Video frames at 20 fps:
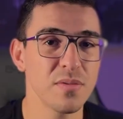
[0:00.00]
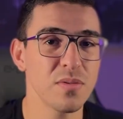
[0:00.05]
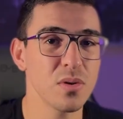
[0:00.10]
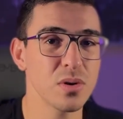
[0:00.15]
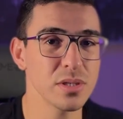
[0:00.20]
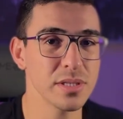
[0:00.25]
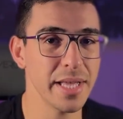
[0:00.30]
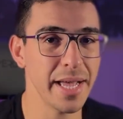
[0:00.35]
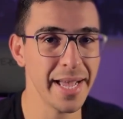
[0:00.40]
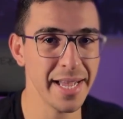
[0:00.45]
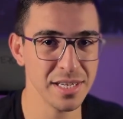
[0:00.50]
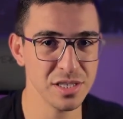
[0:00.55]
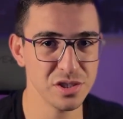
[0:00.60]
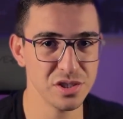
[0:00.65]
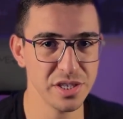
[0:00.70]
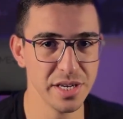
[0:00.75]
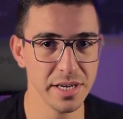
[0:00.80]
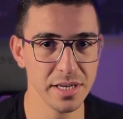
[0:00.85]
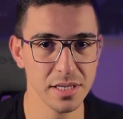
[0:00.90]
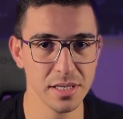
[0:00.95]
for the
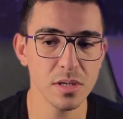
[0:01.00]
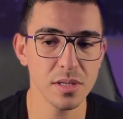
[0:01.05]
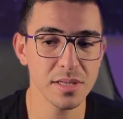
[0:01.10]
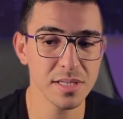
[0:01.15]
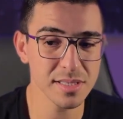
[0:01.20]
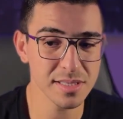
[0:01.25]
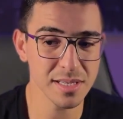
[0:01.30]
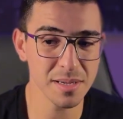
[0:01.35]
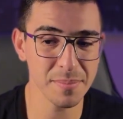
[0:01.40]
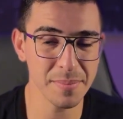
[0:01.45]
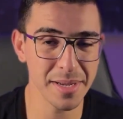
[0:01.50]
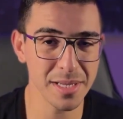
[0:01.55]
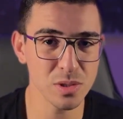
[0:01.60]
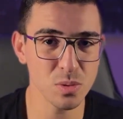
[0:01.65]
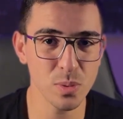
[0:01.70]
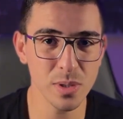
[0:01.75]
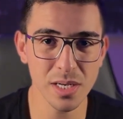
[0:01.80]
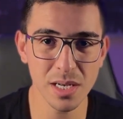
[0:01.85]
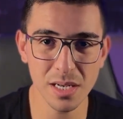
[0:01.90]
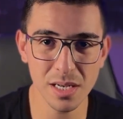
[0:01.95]
handshake. This command
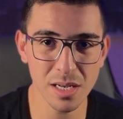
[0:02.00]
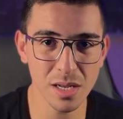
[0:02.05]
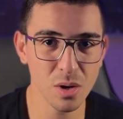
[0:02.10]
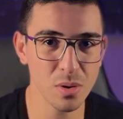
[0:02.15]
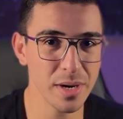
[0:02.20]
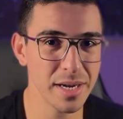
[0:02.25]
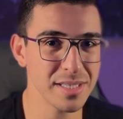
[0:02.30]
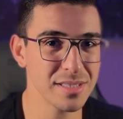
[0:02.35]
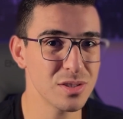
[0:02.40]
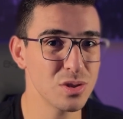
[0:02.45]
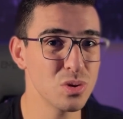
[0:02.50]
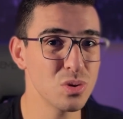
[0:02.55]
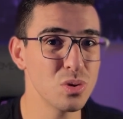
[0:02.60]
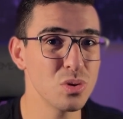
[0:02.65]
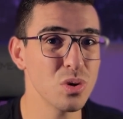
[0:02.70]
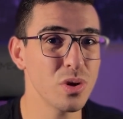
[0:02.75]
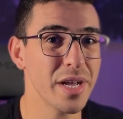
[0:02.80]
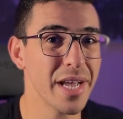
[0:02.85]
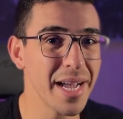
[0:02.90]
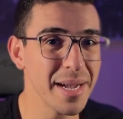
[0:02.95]
will allow us
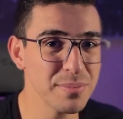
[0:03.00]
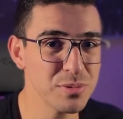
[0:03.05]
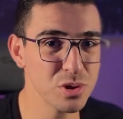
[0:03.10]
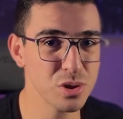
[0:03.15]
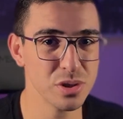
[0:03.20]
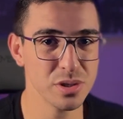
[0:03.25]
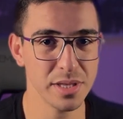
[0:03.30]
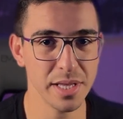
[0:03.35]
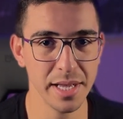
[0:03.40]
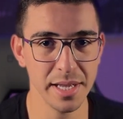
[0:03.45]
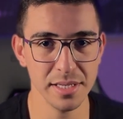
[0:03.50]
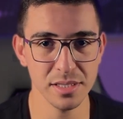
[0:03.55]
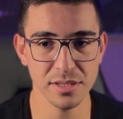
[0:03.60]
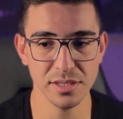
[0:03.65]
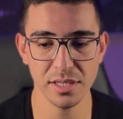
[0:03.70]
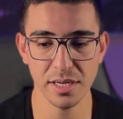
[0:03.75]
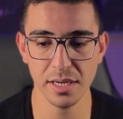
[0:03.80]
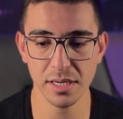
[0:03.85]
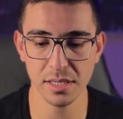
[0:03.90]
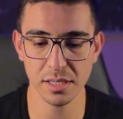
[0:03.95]
to capture the
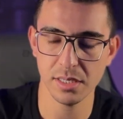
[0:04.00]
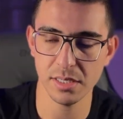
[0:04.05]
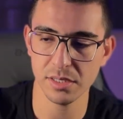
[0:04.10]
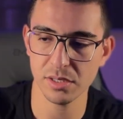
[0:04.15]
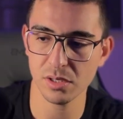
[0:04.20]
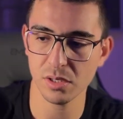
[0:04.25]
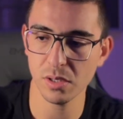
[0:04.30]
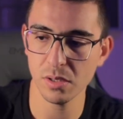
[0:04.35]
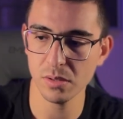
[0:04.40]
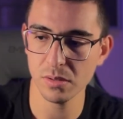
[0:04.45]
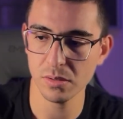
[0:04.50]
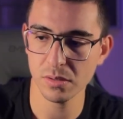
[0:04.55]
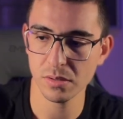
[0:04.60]
handshake. Let's go.